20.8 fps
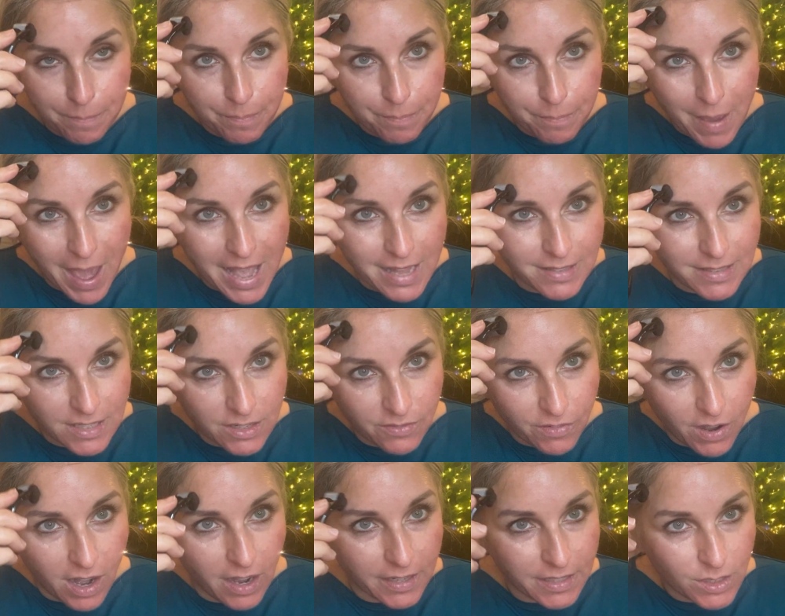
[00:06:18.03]
pen
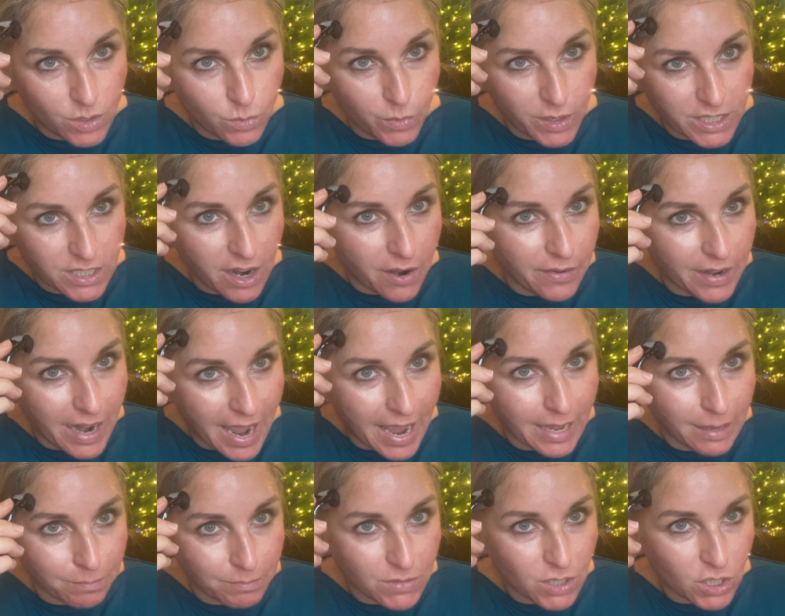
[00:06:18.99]
device, we don't
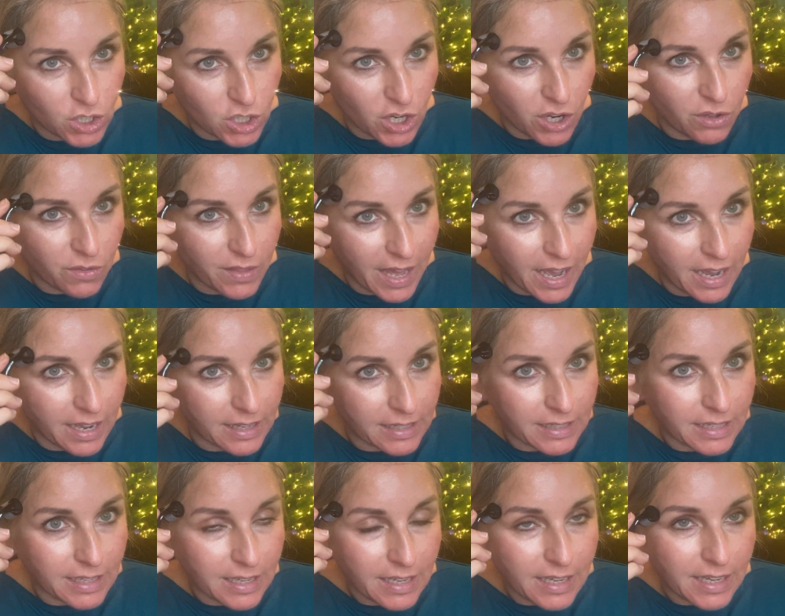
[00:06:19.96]
aim to do that.
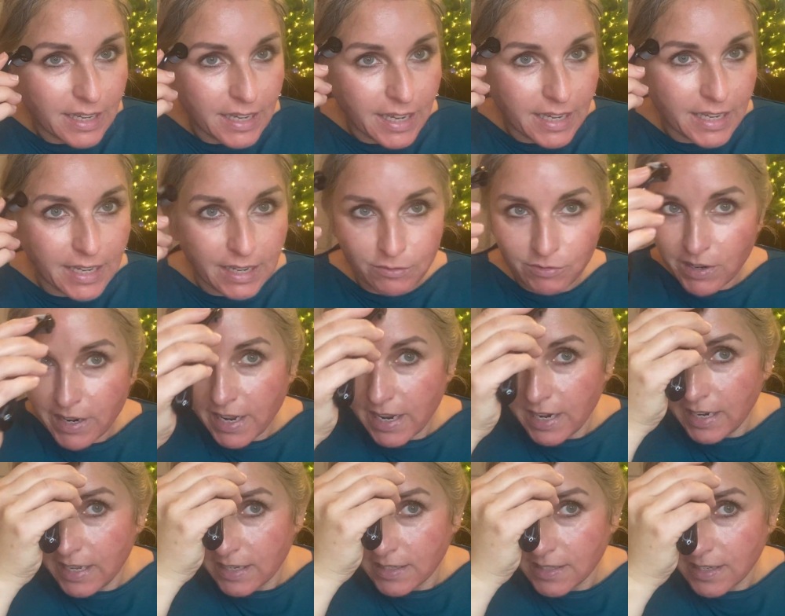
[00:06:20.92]
It
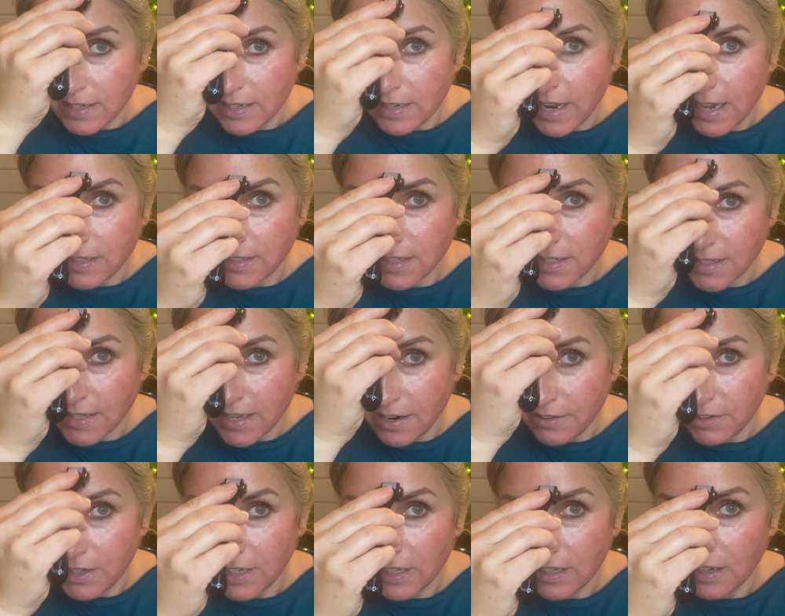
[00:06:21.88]
really isn't
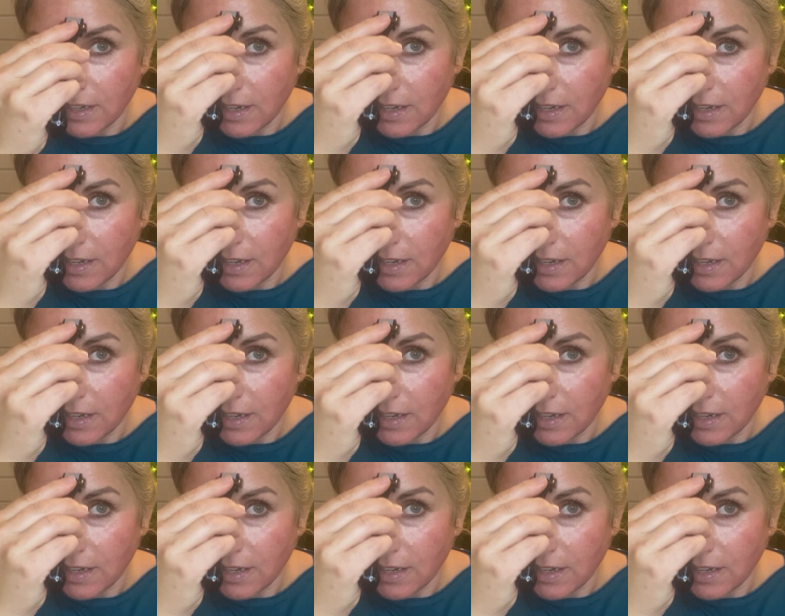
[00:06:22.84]
necessary.